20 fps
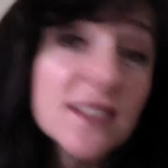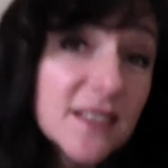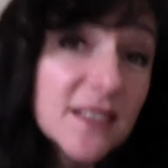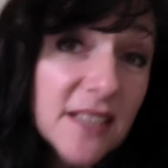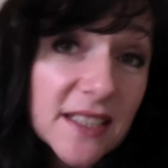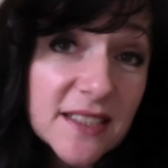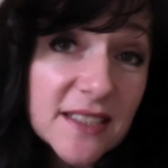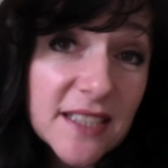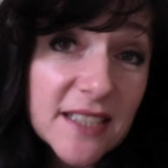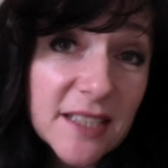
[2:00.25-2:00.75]

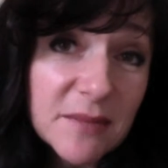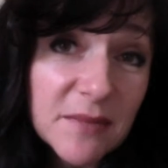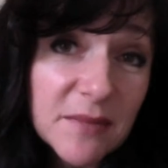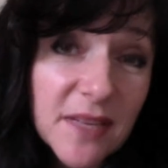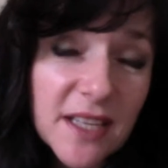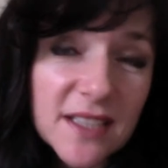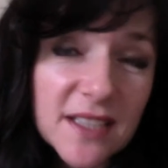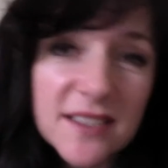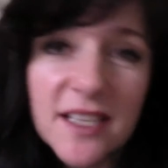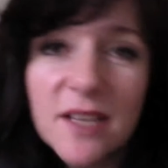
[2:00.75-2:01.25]
sat
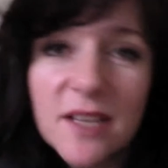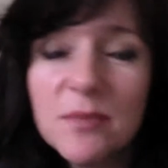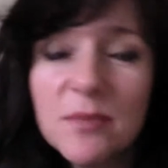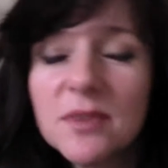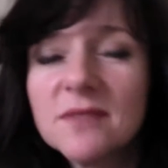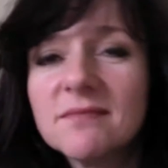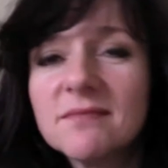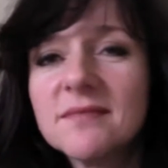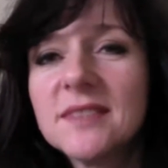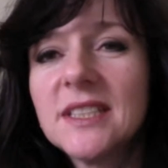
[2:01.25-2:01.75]
him at a
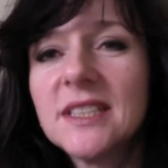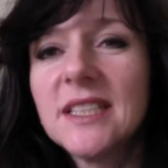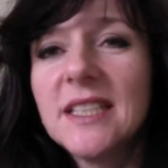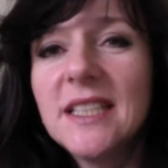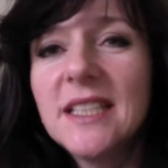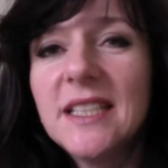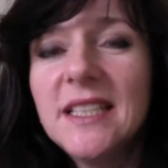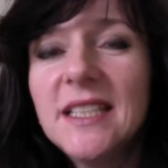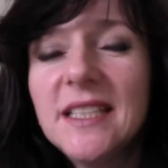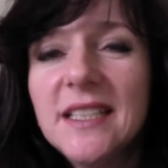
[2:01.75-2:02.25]
table.
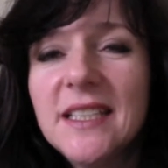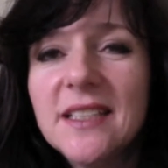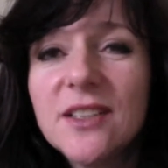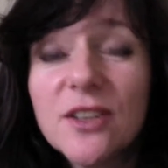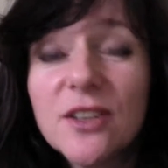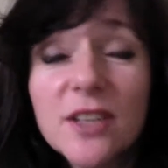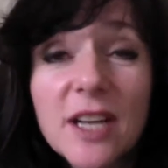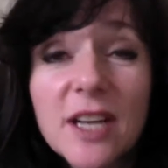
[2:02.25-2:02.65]
He